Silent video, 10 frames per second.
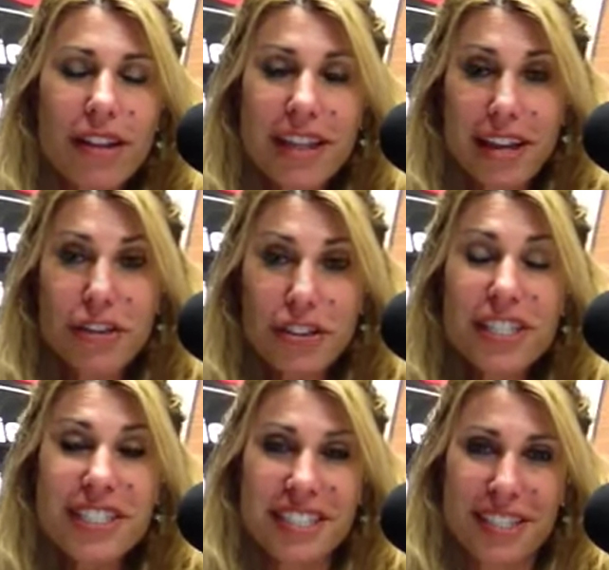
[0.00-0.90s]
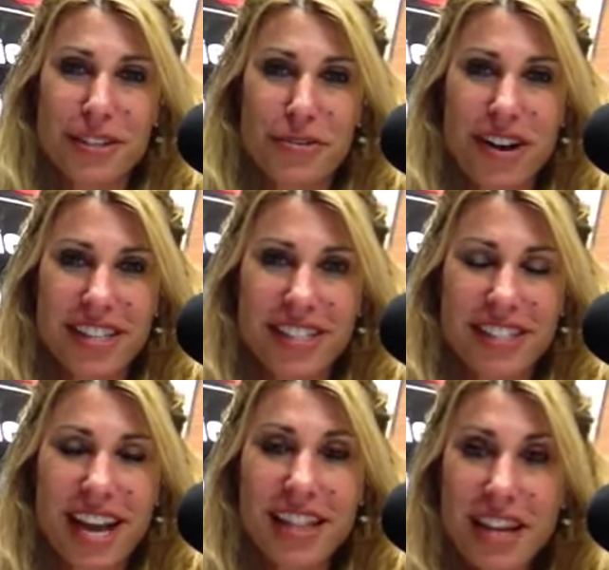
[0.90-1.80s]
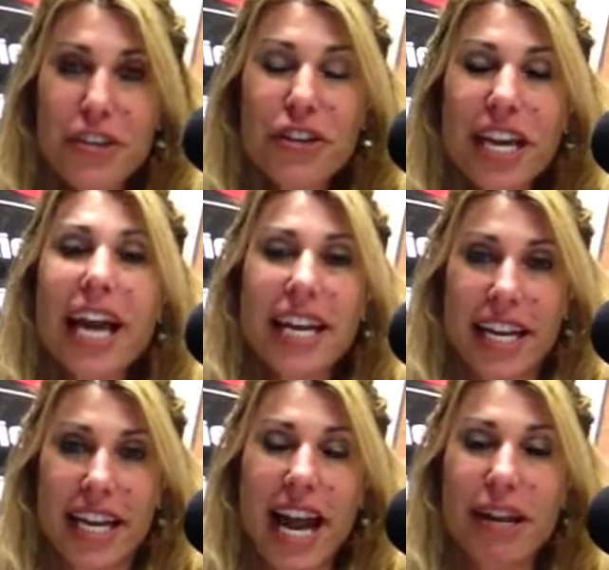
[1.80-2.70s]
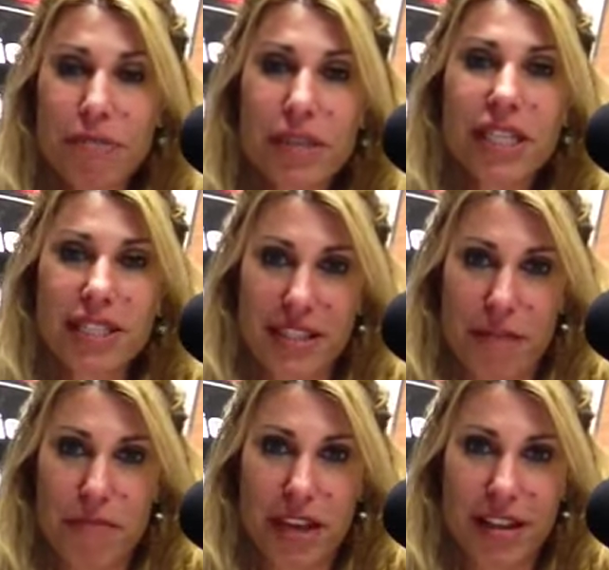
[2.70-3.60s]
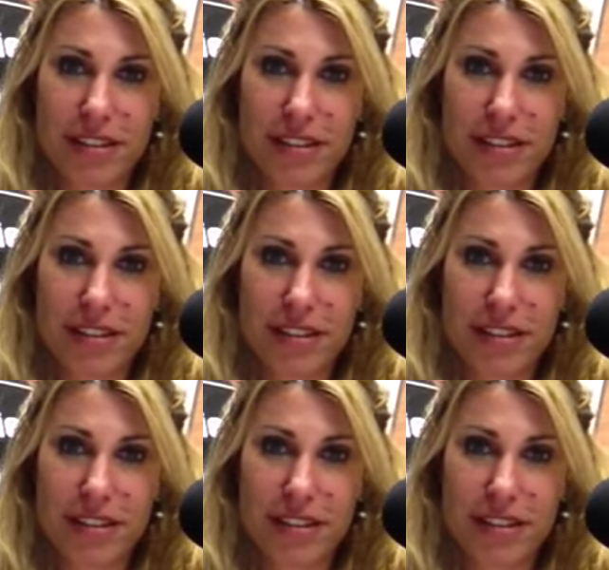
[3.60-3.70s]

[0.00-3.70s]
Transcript: that you're listening to us and that you're getting it and it means something